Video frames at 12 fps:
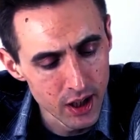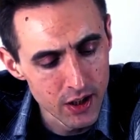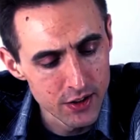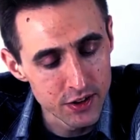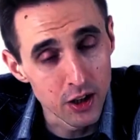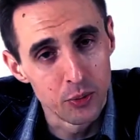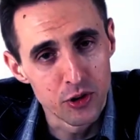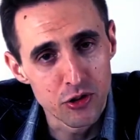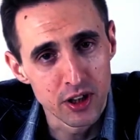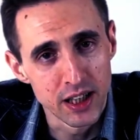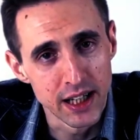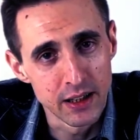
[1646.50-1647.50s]
So we're
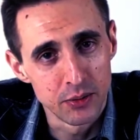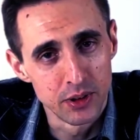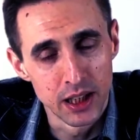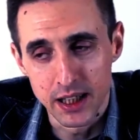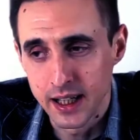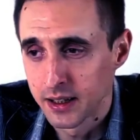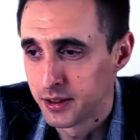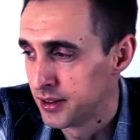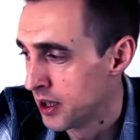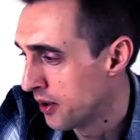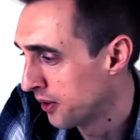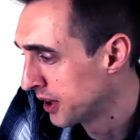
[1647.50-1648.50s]
trying that out. We'll let you
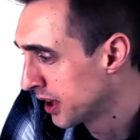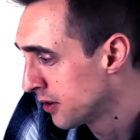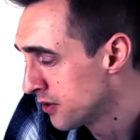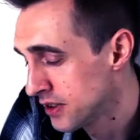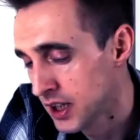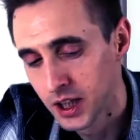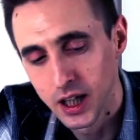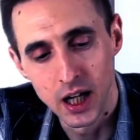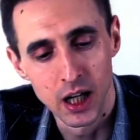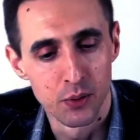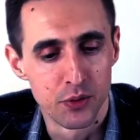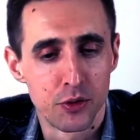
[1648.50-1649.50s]
know how it goes.
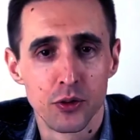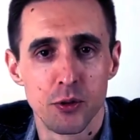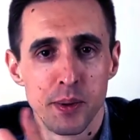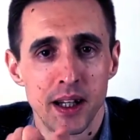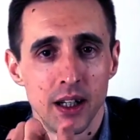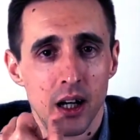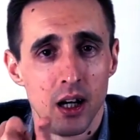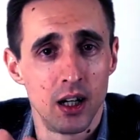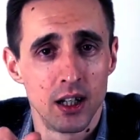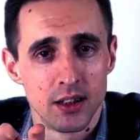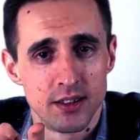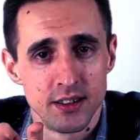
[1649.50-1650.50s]
We talked about
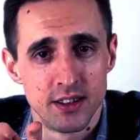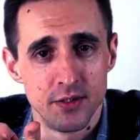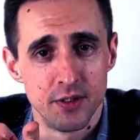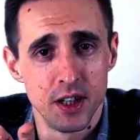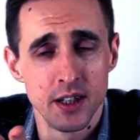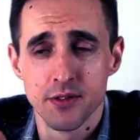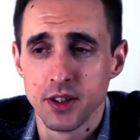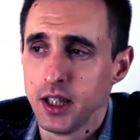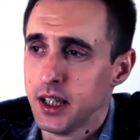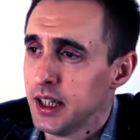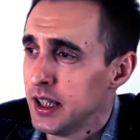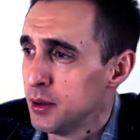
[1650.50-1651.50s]
IR35
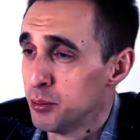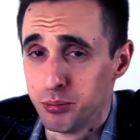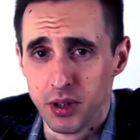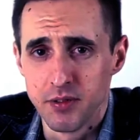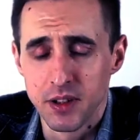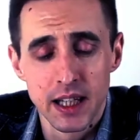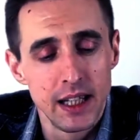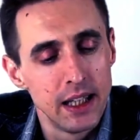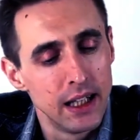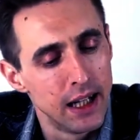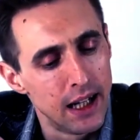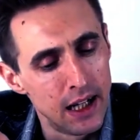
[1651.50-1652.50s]
briefly.
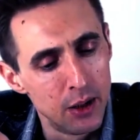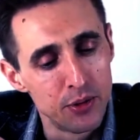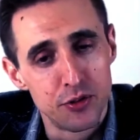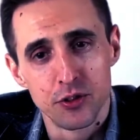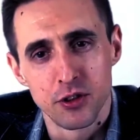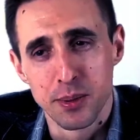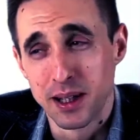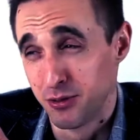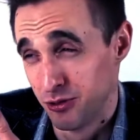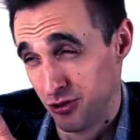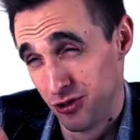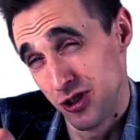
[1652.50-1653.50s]
We talked
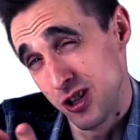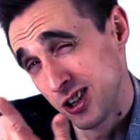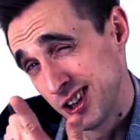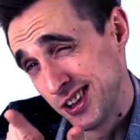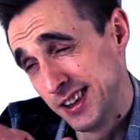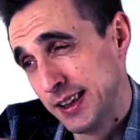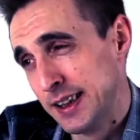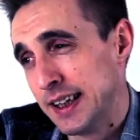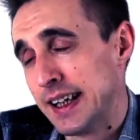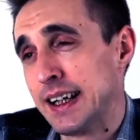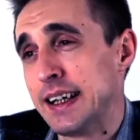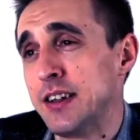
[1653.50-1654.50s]
about Jargon
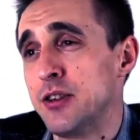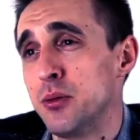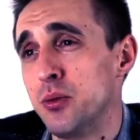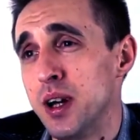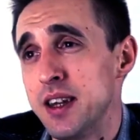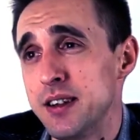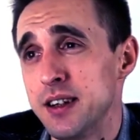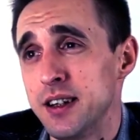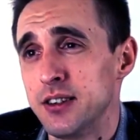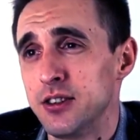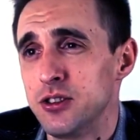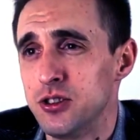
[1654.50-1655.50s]
and what
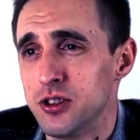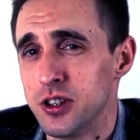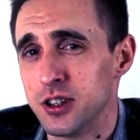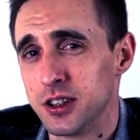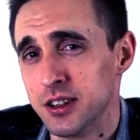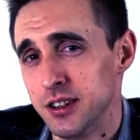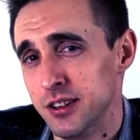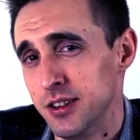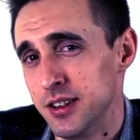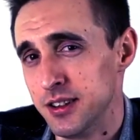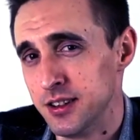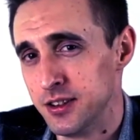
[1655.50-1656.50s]

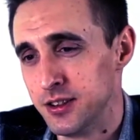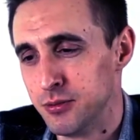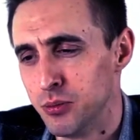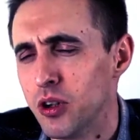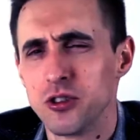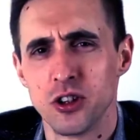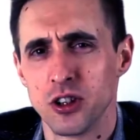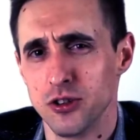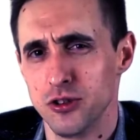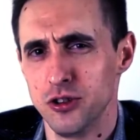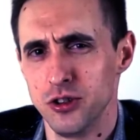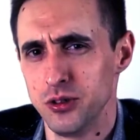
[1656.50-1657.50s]
jargon
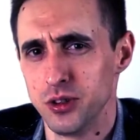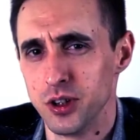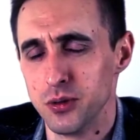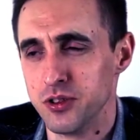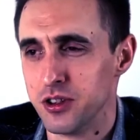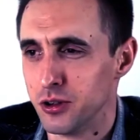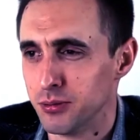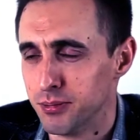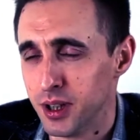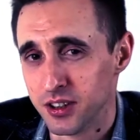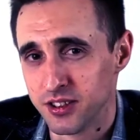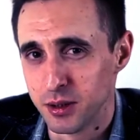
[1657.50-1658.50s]
should you use in your
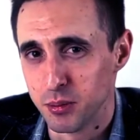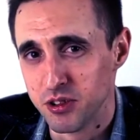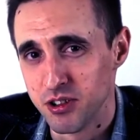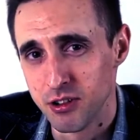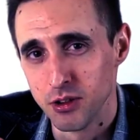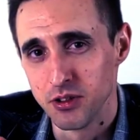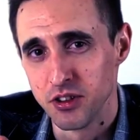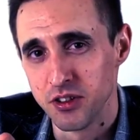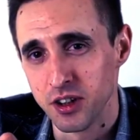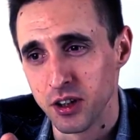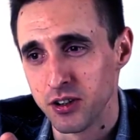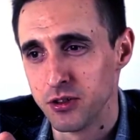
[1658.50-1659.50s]
marketing materials. Is
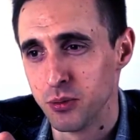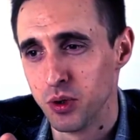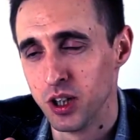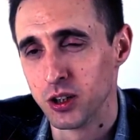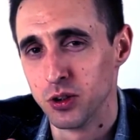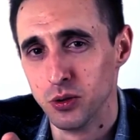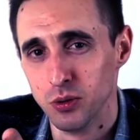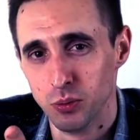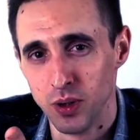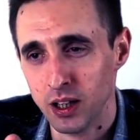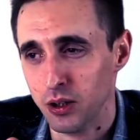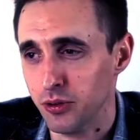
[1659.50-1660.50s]
it going to work
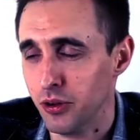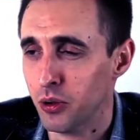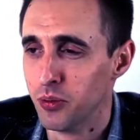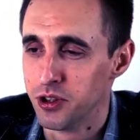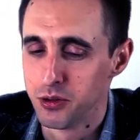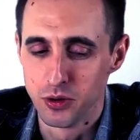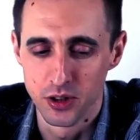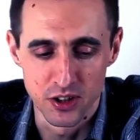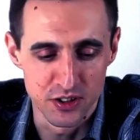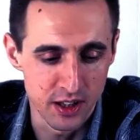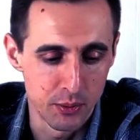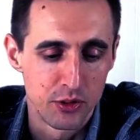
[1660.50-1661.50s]
well or not with your
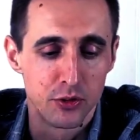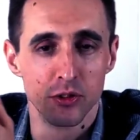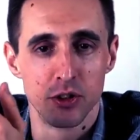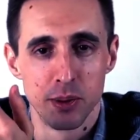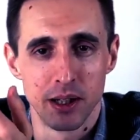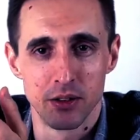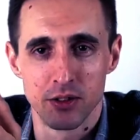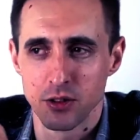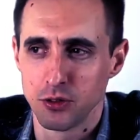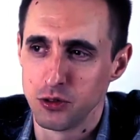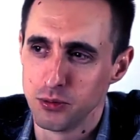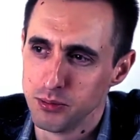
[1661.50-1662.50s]
audience? And we talked about
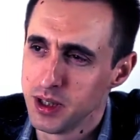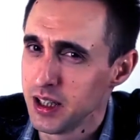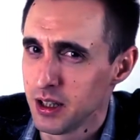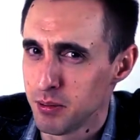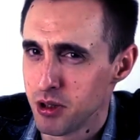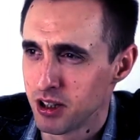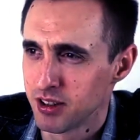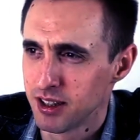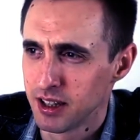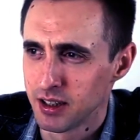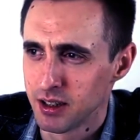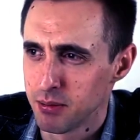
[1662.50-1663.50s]
social media
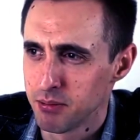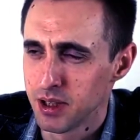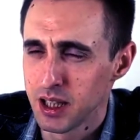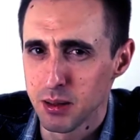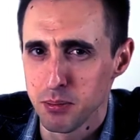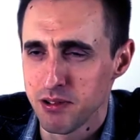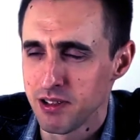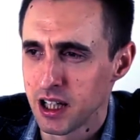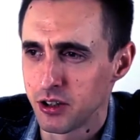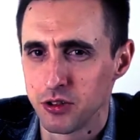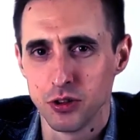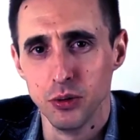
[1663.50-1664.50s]
marketing and the many
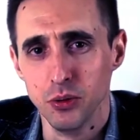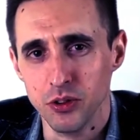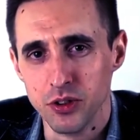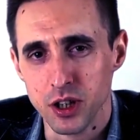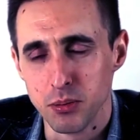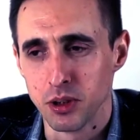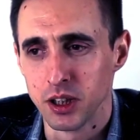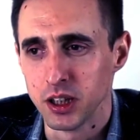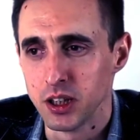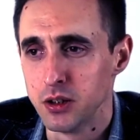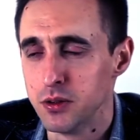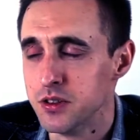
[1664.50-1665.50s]
myriad tools that you might
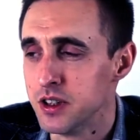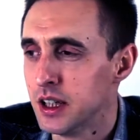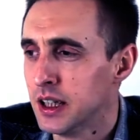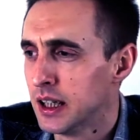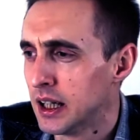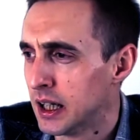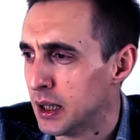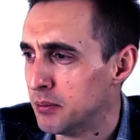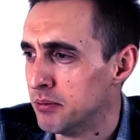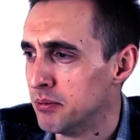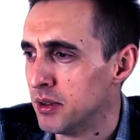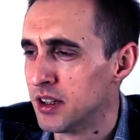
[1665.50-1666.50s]
use.
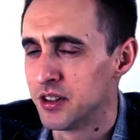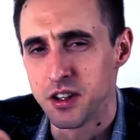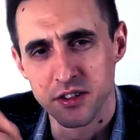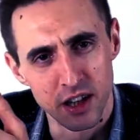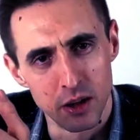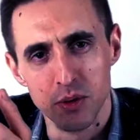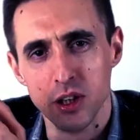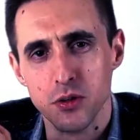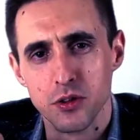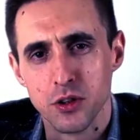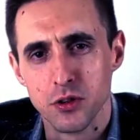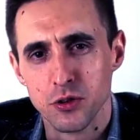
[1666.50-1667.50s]
As I say, we
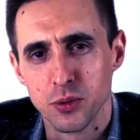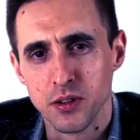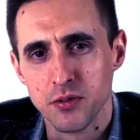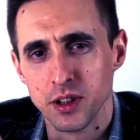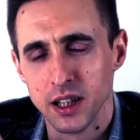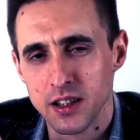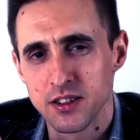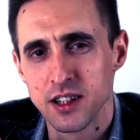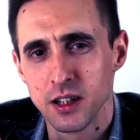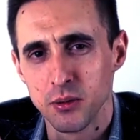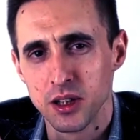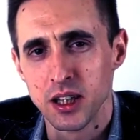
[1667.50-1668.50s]
use Hootsuite for
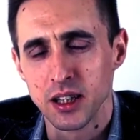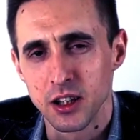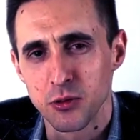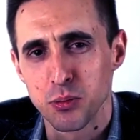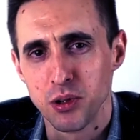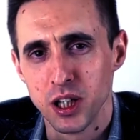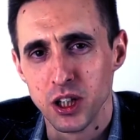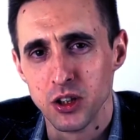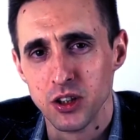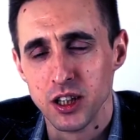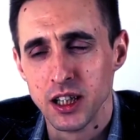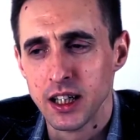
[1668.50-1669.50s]
listening. We think that's pretty
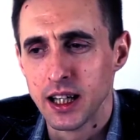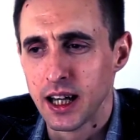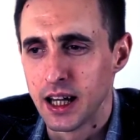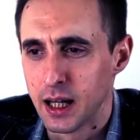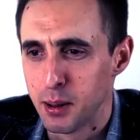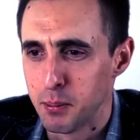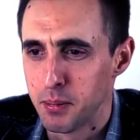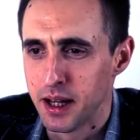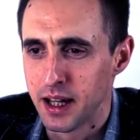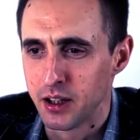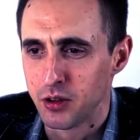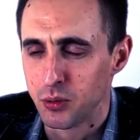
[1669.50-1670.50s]
good.
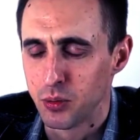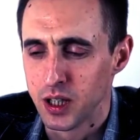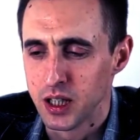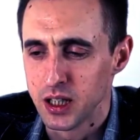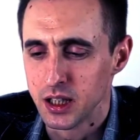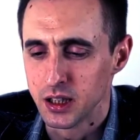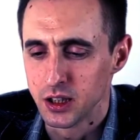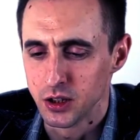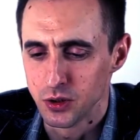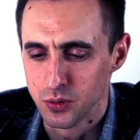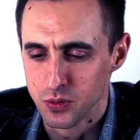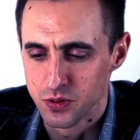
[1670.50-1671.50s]
And we
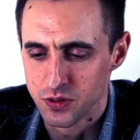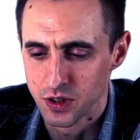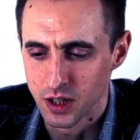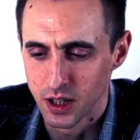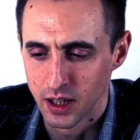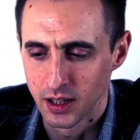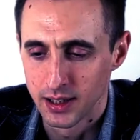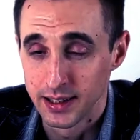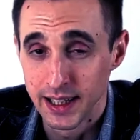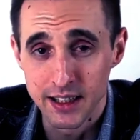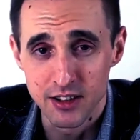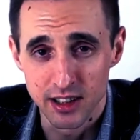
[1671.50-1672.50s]
use
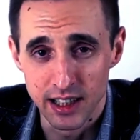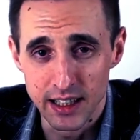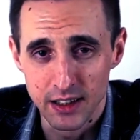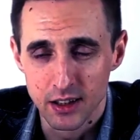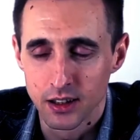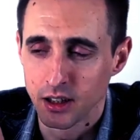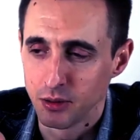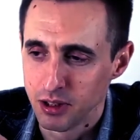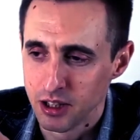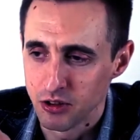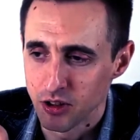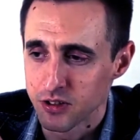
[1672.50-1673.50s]
Lately
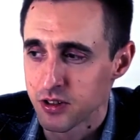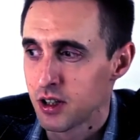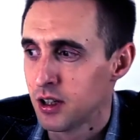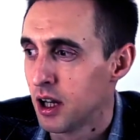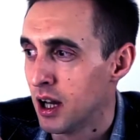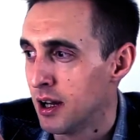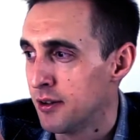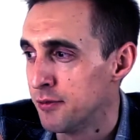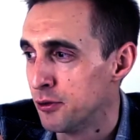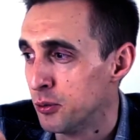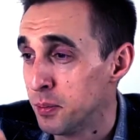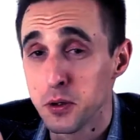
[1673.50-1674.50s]
only just
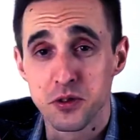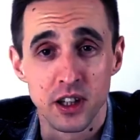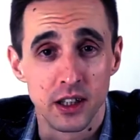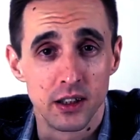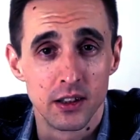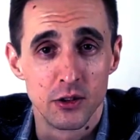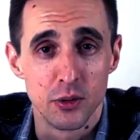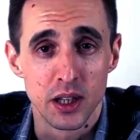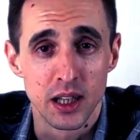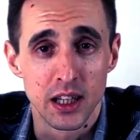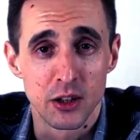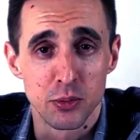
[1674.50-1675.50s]
for posting, because we
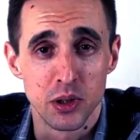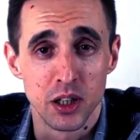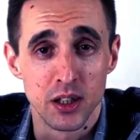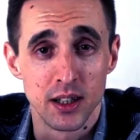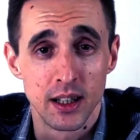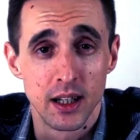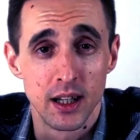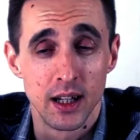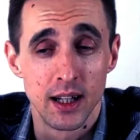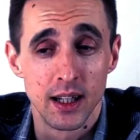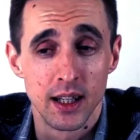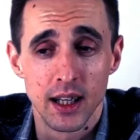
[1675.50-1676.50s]
think that's pretty good.
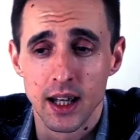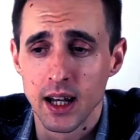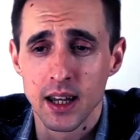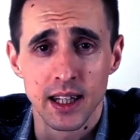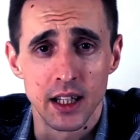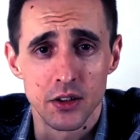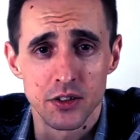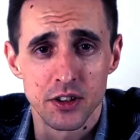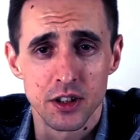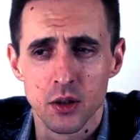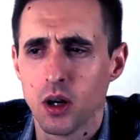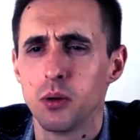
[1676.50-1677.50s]
Anything else I
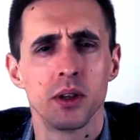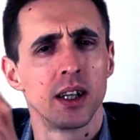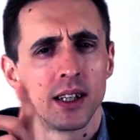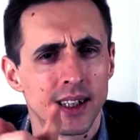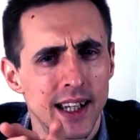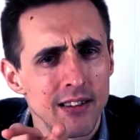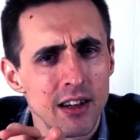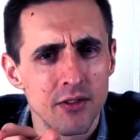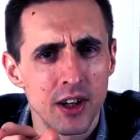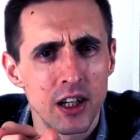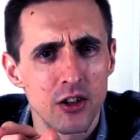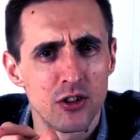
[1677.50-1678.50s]
do? Gary
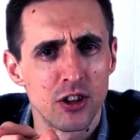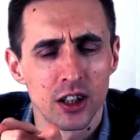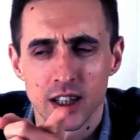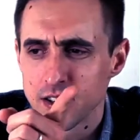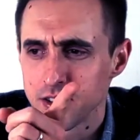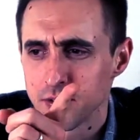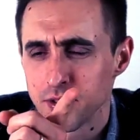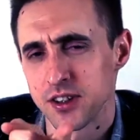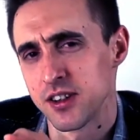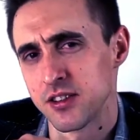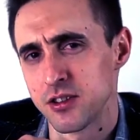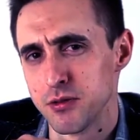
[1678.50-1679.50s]
Vaynerchuk is a
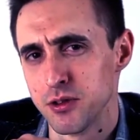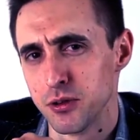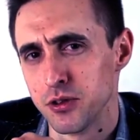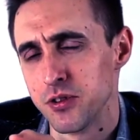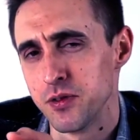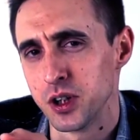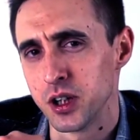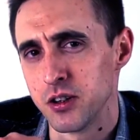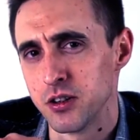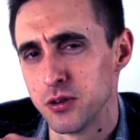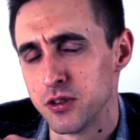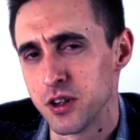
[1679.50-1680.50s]
fantastic resource if you're going
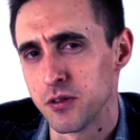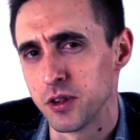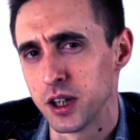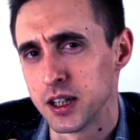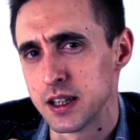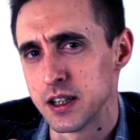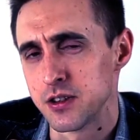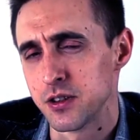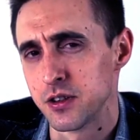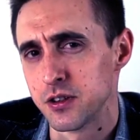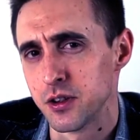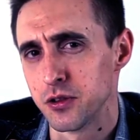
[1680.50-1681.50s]
to do stuff like this
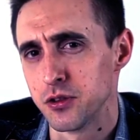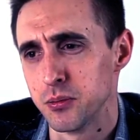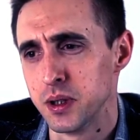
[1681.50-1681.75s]
on social